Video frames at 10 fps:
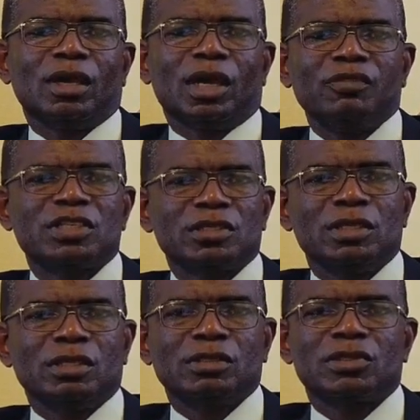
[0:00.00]
I've
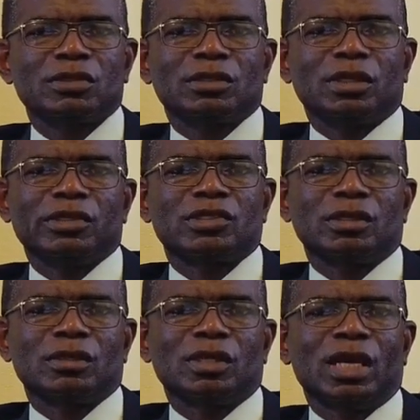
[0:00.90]
seen in
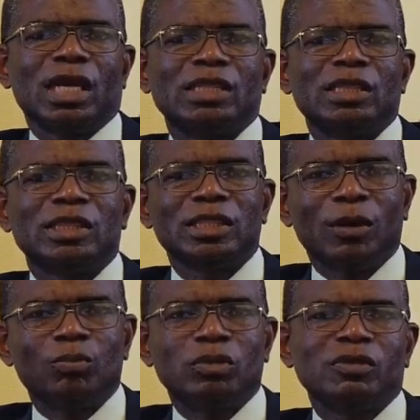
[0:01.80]
circulation a
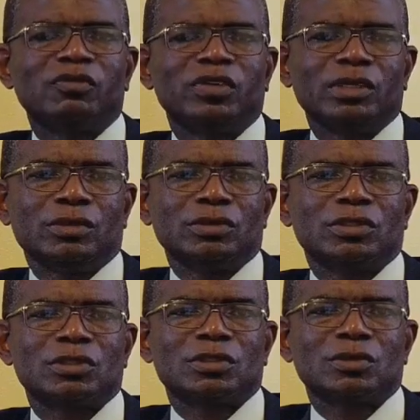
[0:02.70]
number of
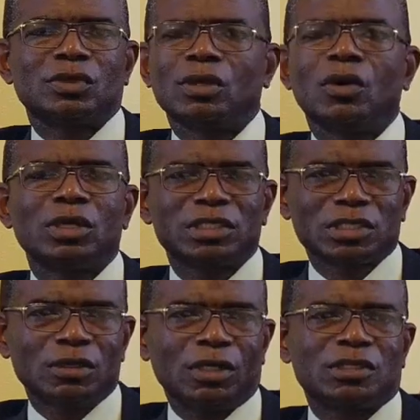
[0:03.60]
videos with all
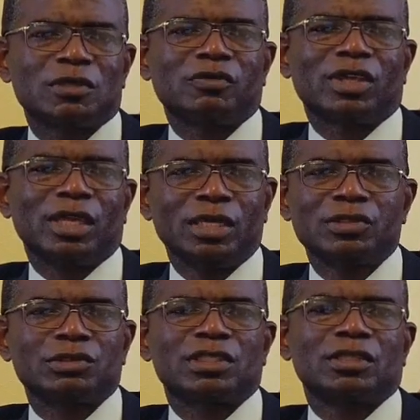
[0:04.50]
sorts of
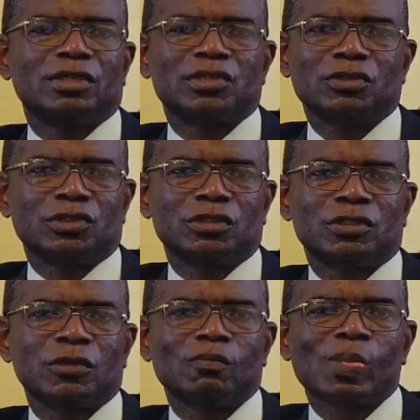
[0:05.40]
interesting assertions,